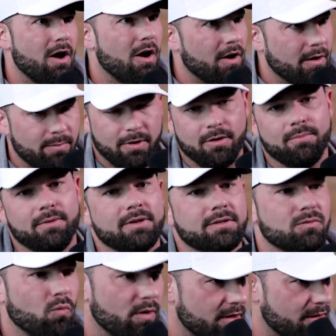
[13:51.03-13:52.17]
on
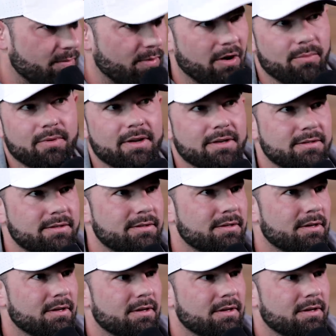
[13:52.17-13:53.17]
purpose with a purpose